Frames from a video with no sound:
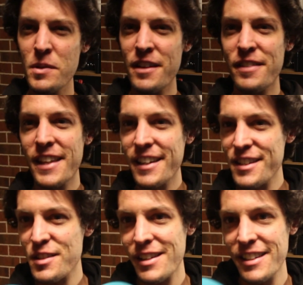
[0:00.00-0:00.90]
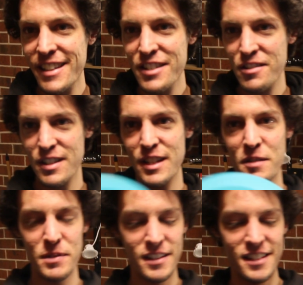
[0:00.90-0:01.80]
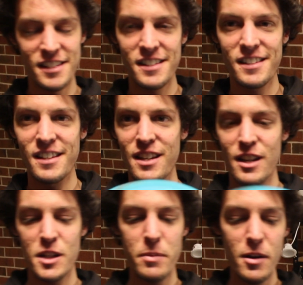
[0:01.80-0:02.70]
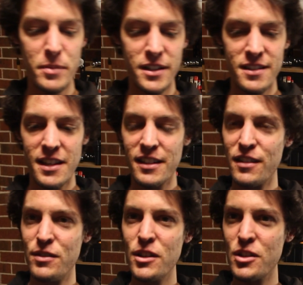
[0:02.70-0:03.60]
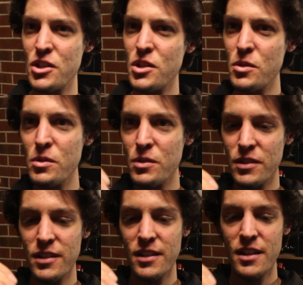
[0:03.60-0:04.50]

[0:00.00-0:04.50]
what I think is kind of interesting with this experiment, is that if you could tune